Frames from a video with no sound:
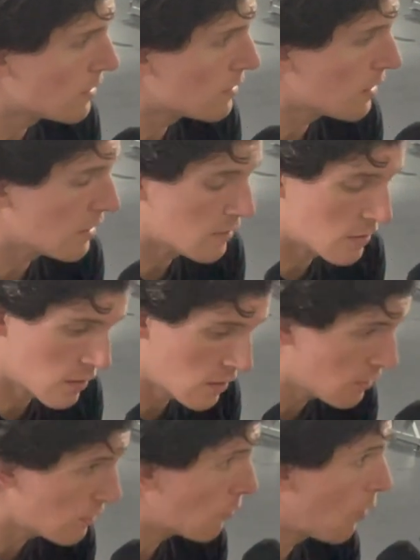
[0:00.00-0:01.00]
and you
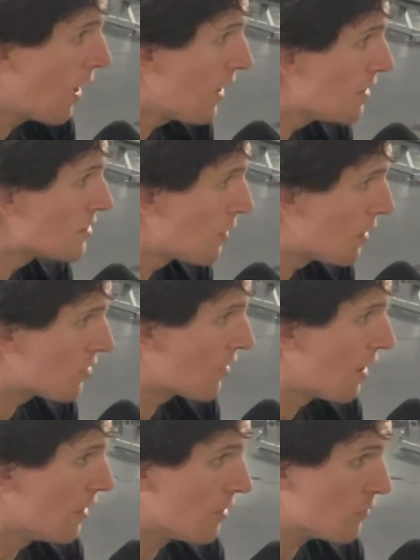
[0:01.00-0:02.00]
don't want as much
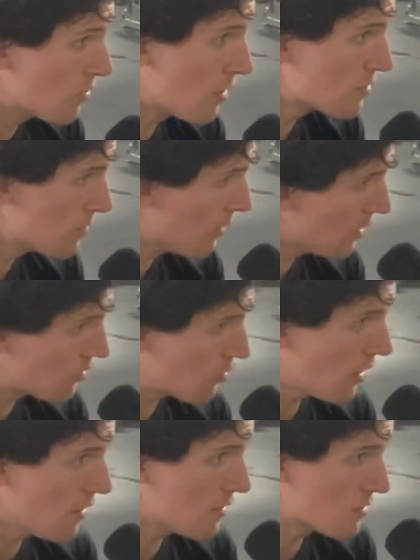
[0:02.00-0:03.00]
volume. Trust me, when you
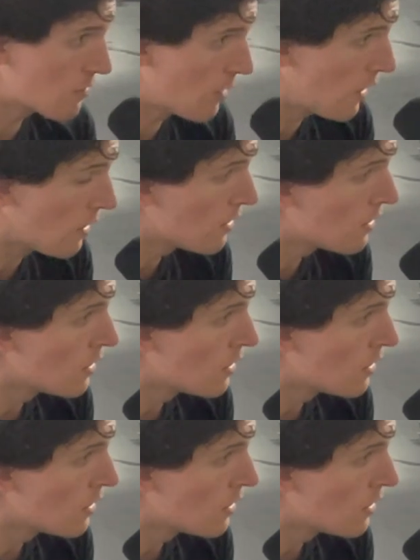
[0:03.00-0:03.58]
train this way,